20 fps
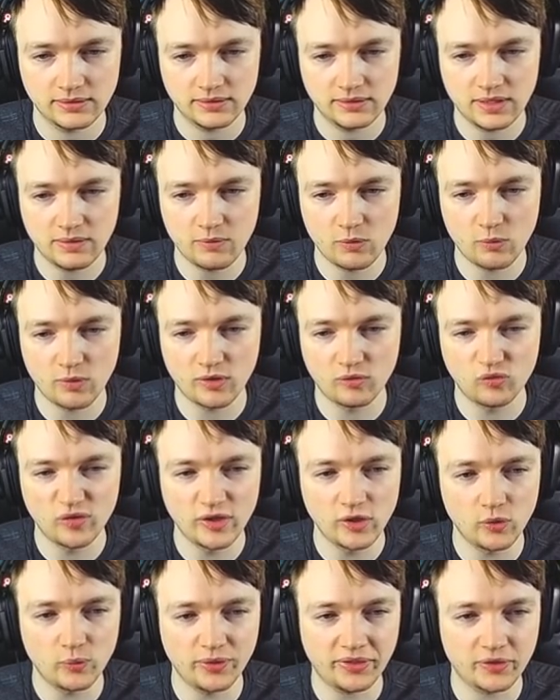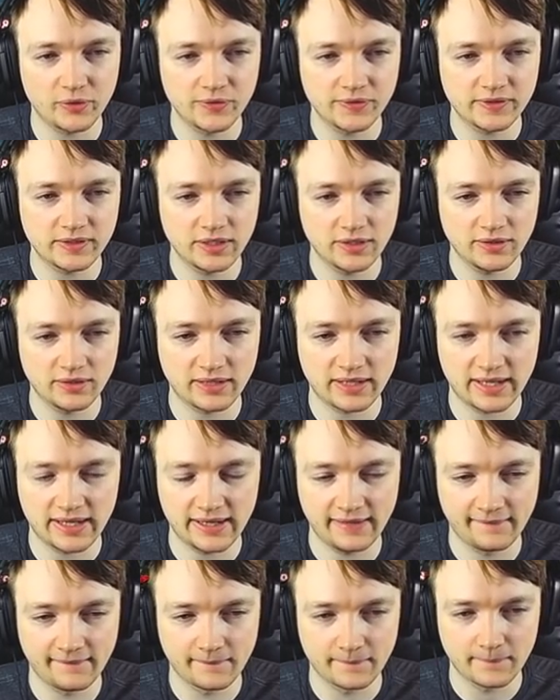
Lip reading: Then we want to riddle withholds the other guy